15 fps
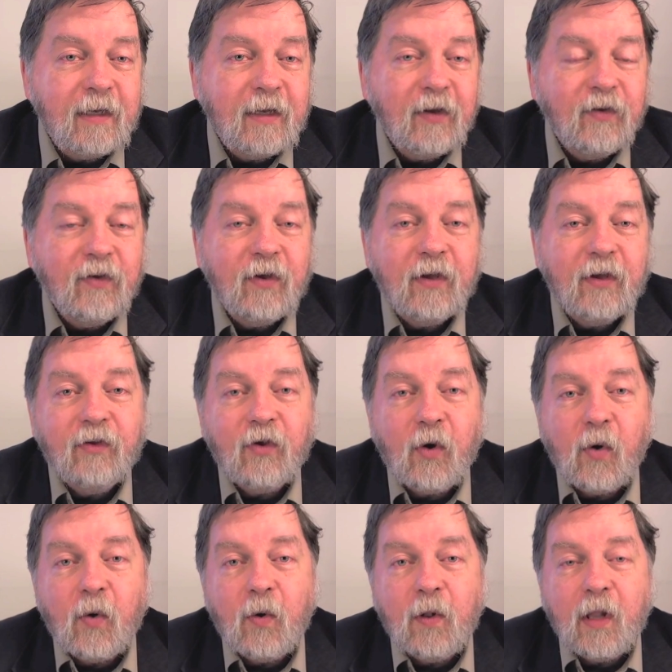is his
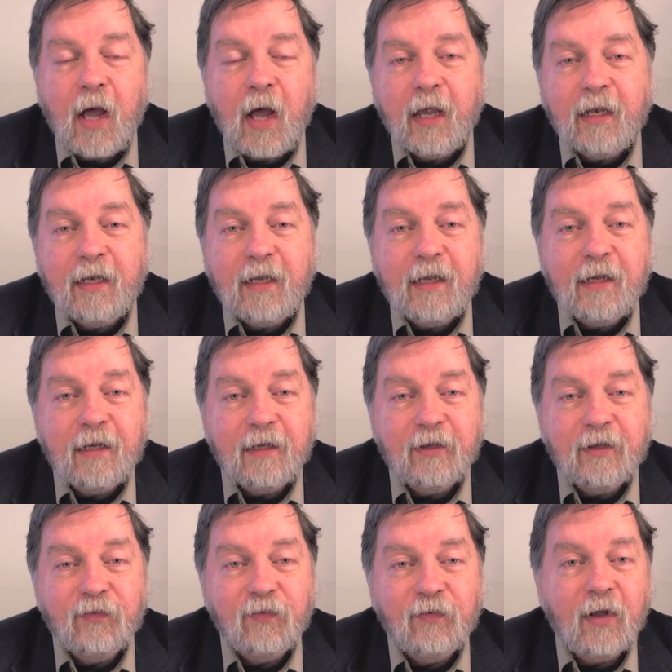whole idea
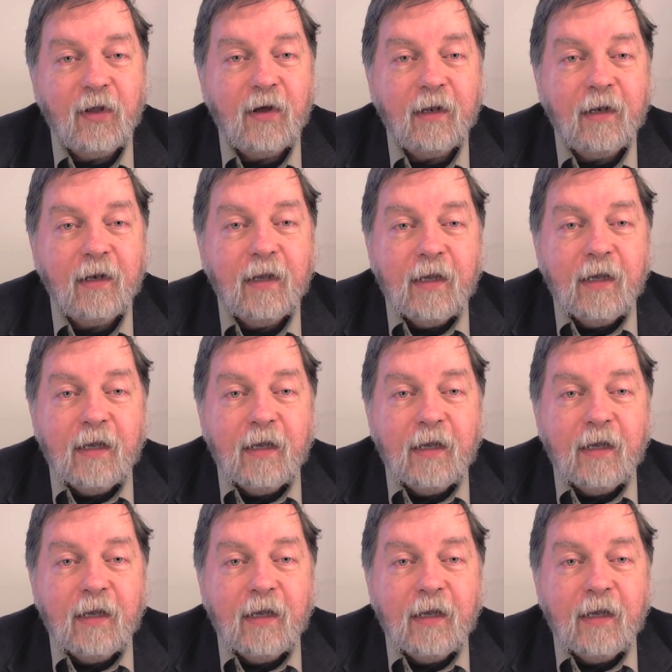is flawed.